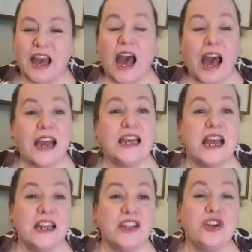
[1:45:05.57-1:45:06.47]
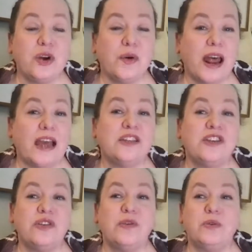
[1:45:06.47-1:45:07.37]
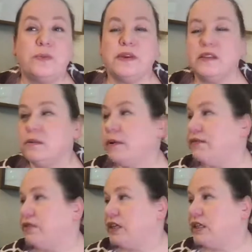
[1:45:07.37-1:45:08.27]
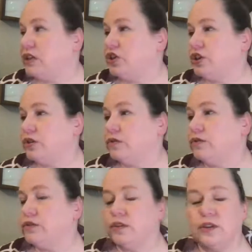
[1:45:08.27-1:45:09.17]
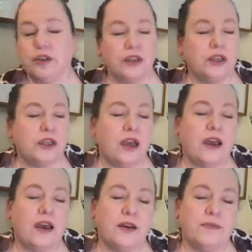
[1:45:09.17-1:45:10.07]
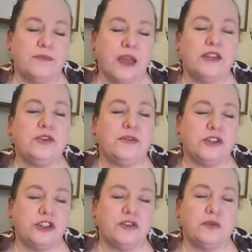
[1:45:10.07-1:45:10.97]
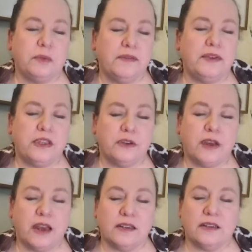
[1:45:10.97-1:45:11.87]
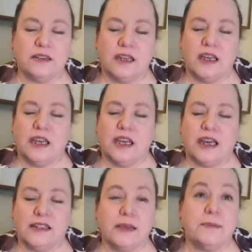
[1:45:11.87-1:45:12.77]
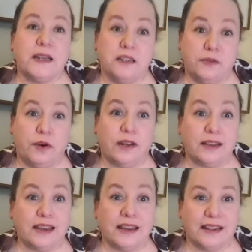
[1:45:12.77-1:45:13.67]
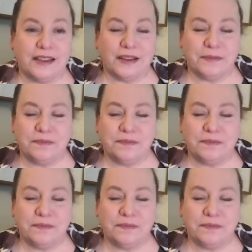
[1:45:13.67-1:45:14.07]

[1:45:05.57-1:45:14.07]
I you know what? I do because of my feet issues. I do have issues with my feet, you guys. I take meds for it, that kind of thing.